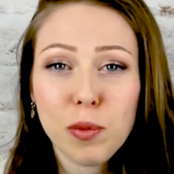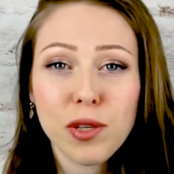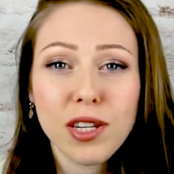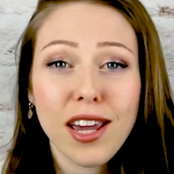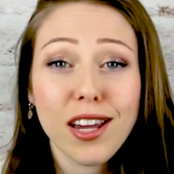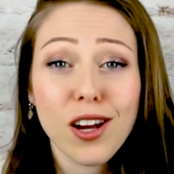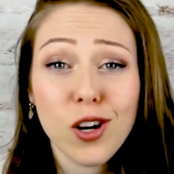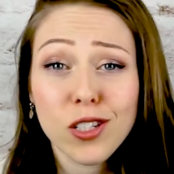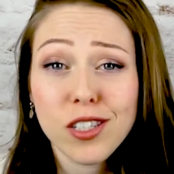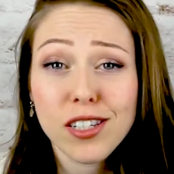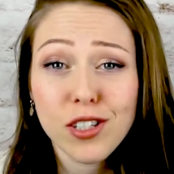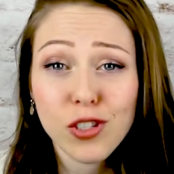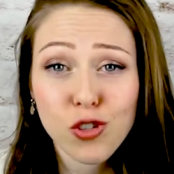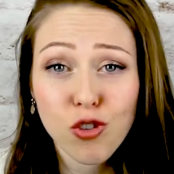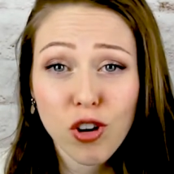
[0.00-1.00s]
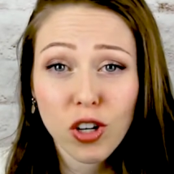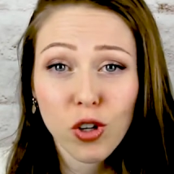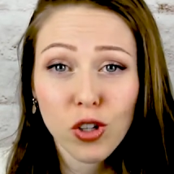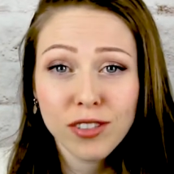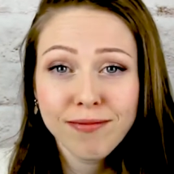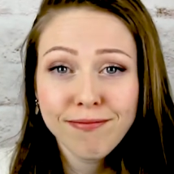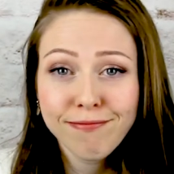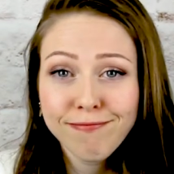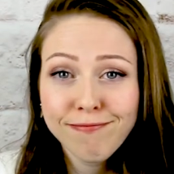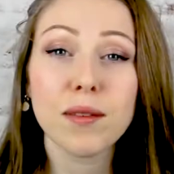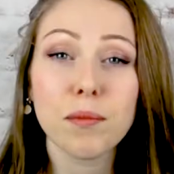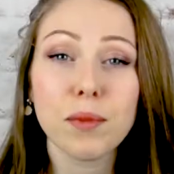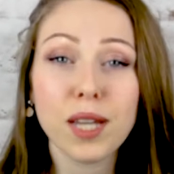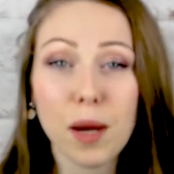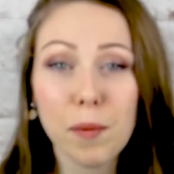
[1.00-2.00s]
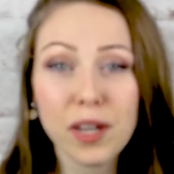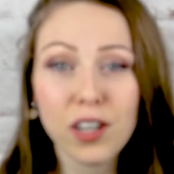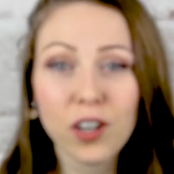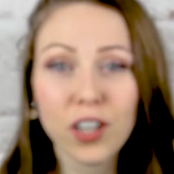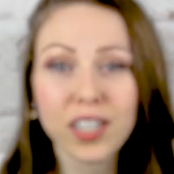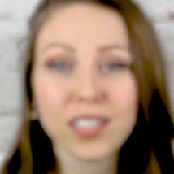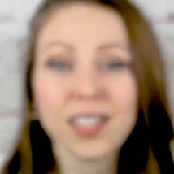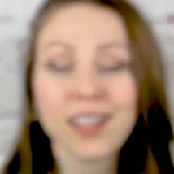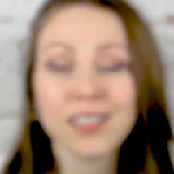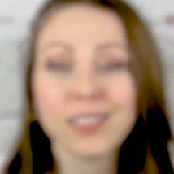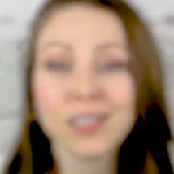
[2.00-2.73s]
be a constant struggle. Becoming an architect is